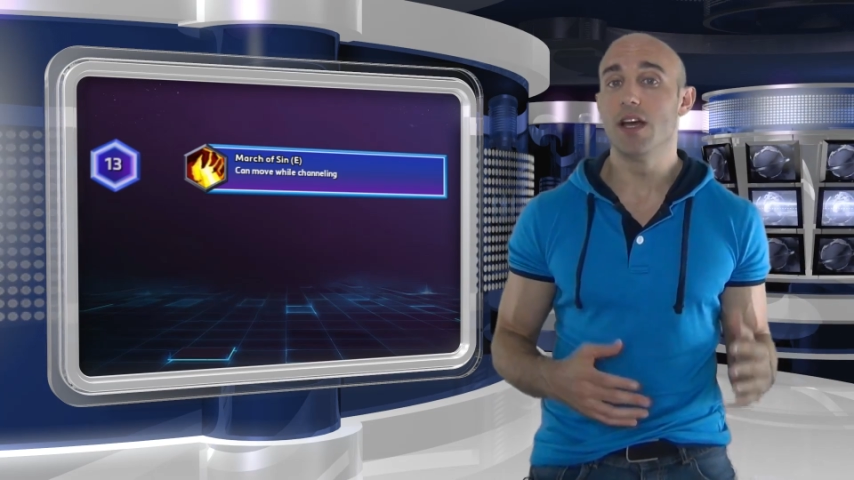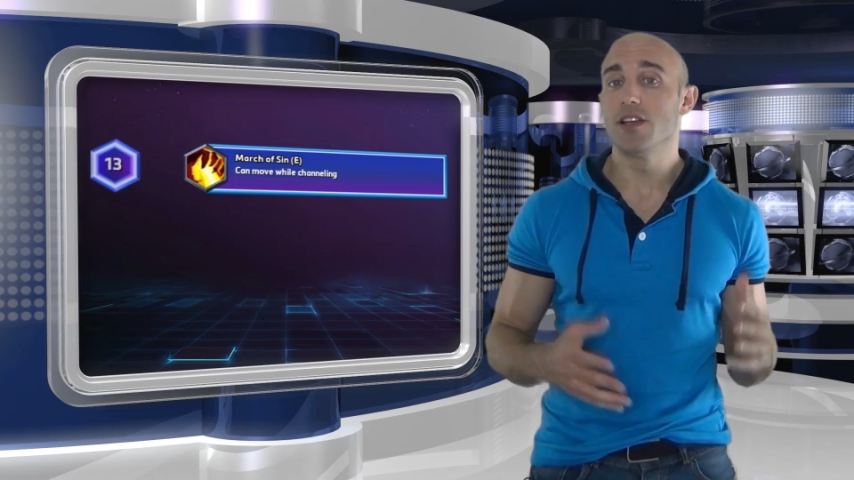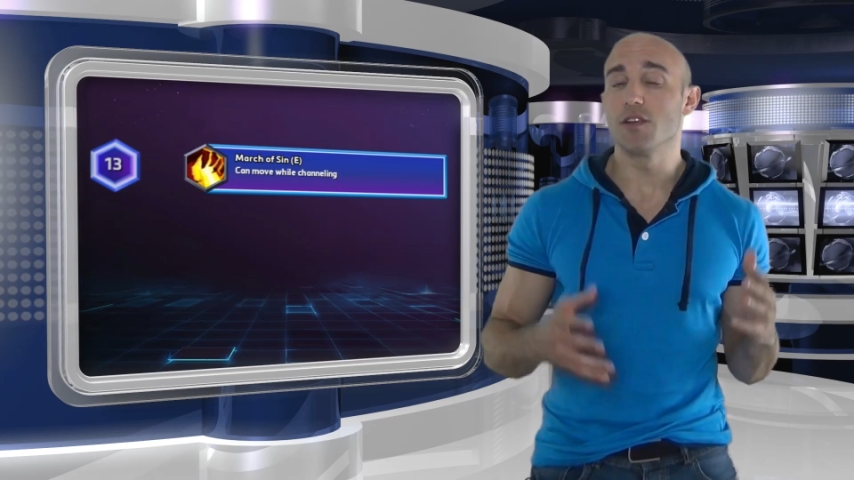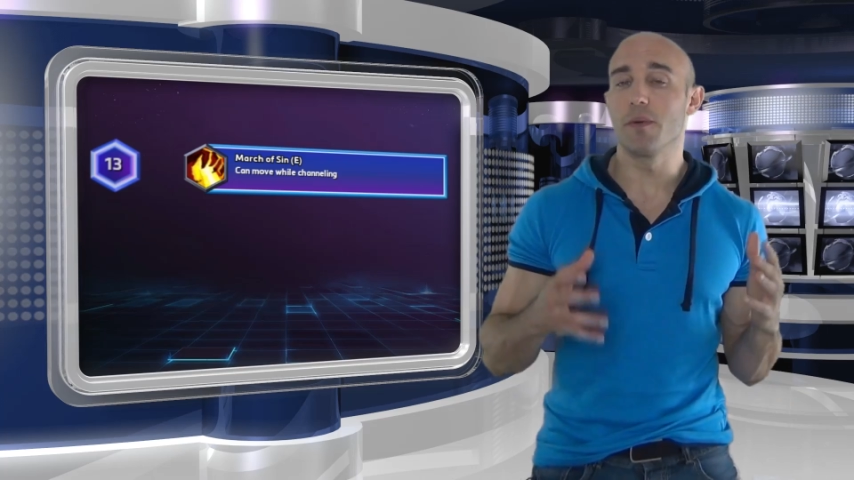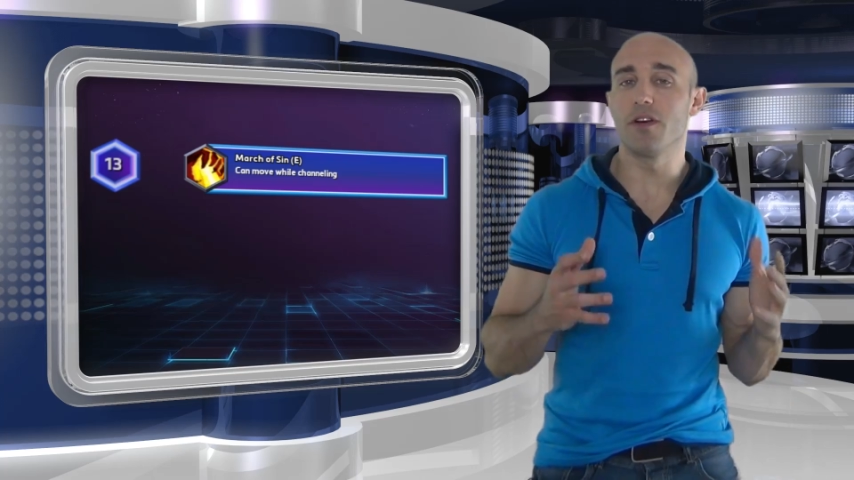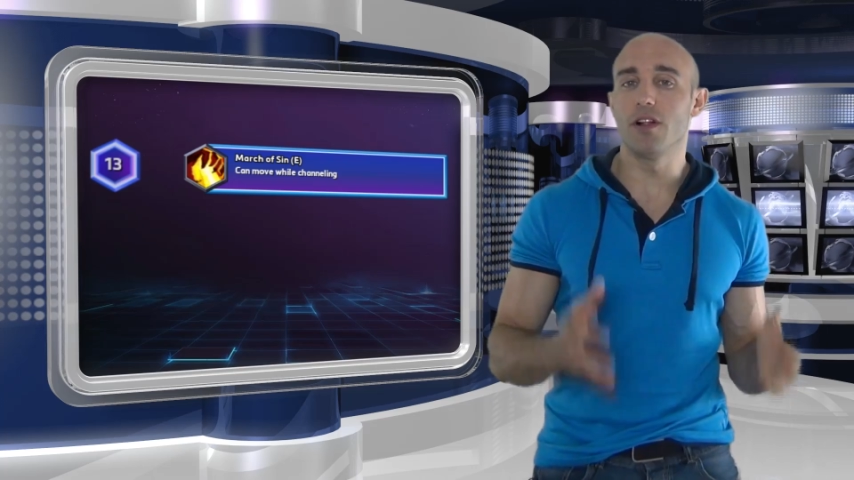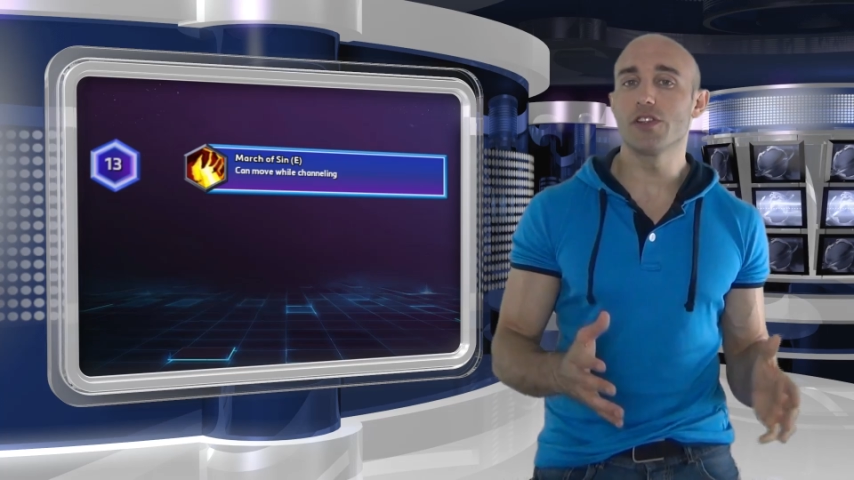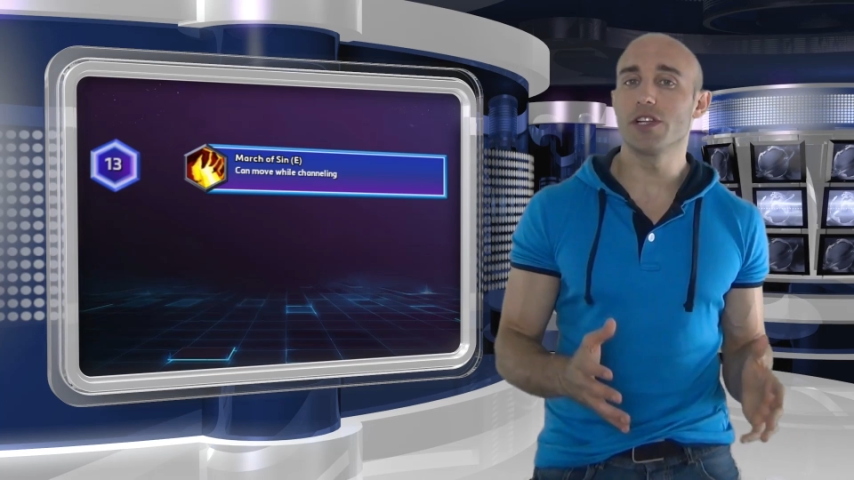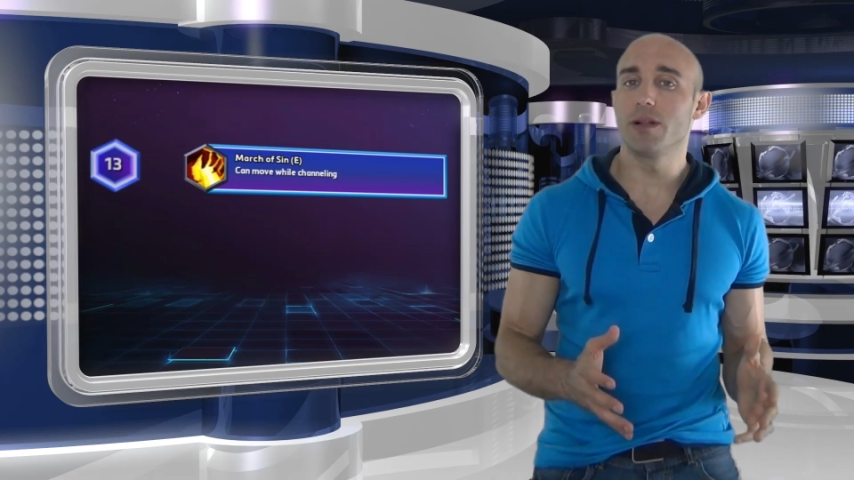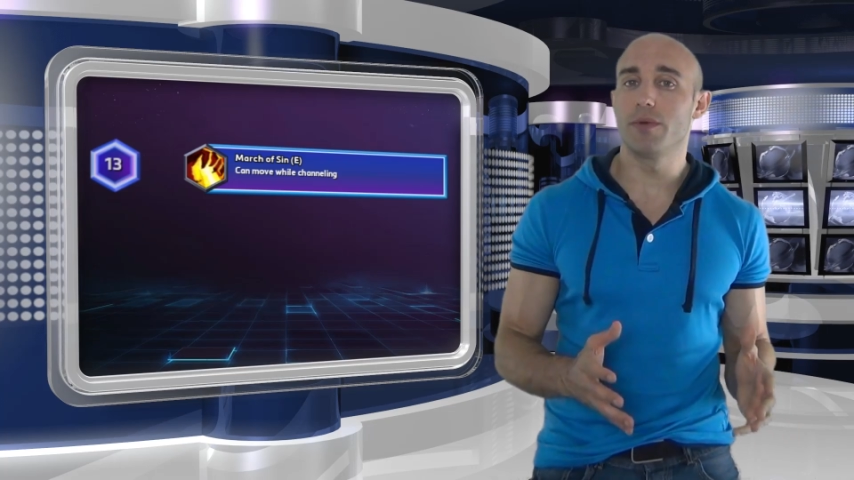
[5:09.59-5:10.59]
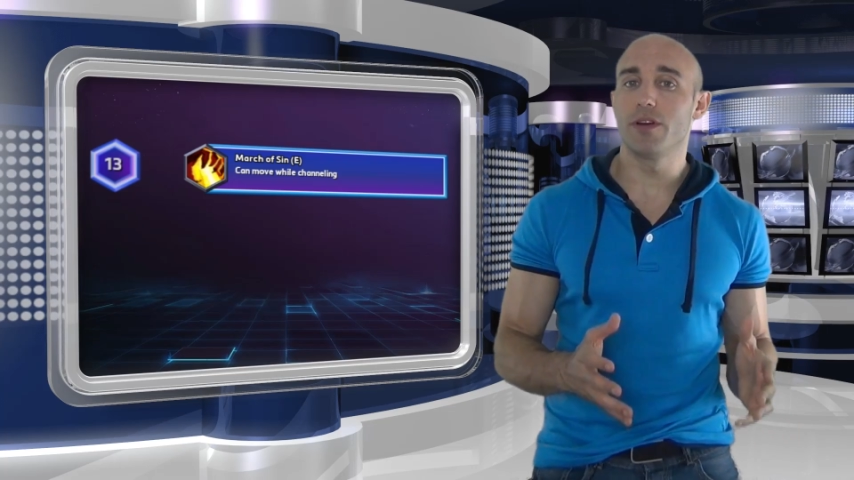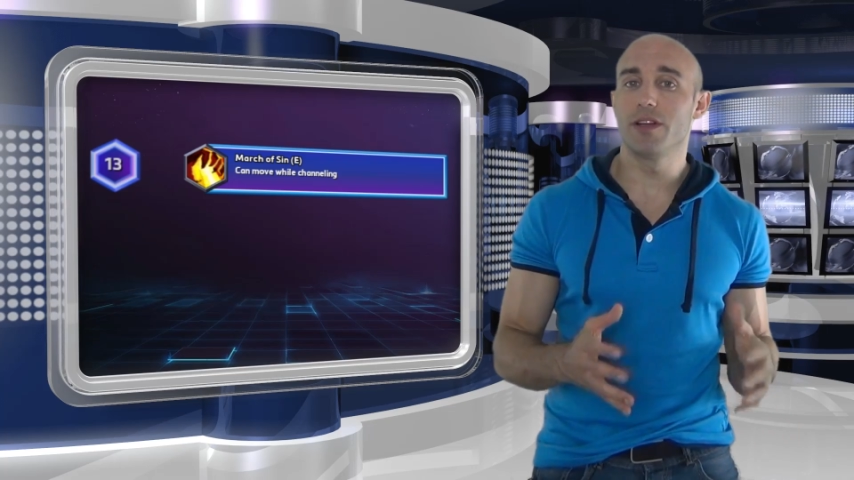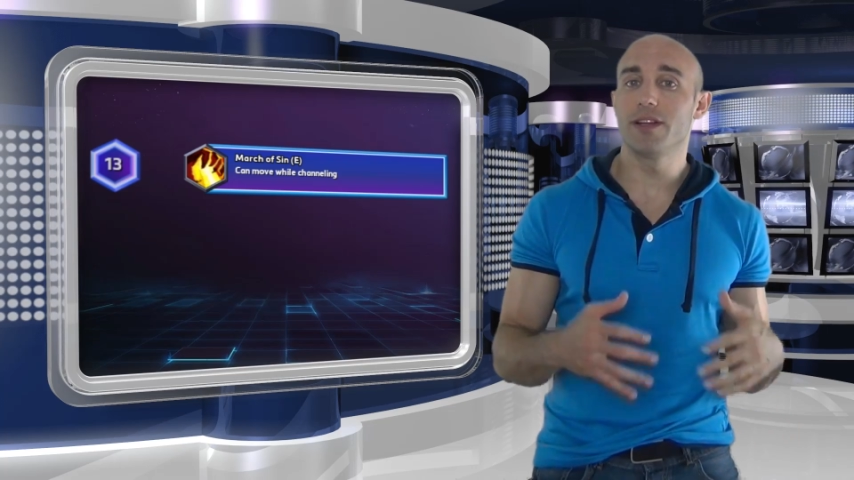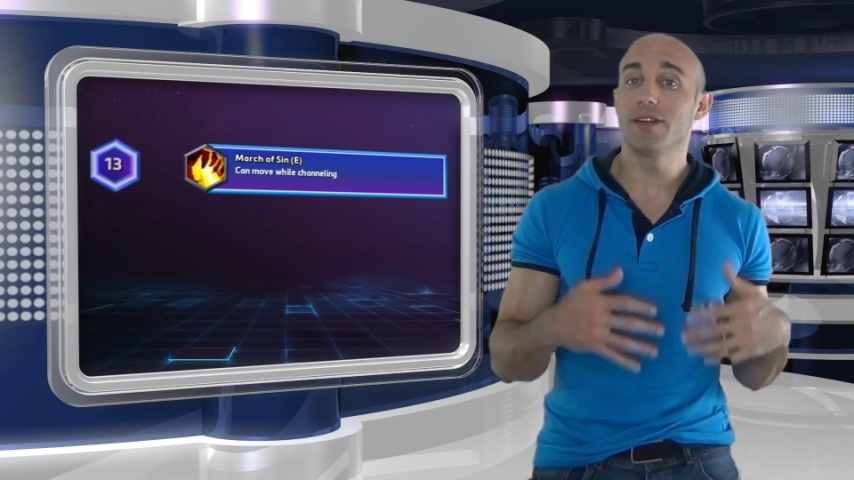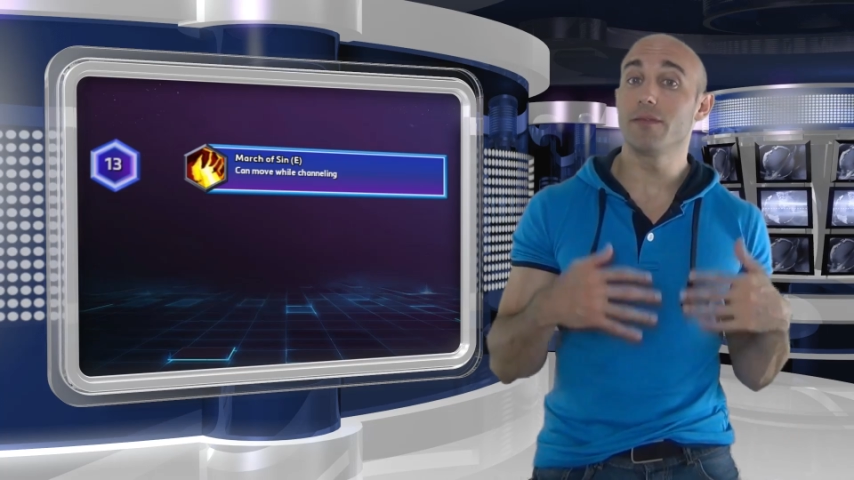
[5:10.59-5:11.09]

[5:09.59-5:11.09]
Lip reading: So with All Shall Burn,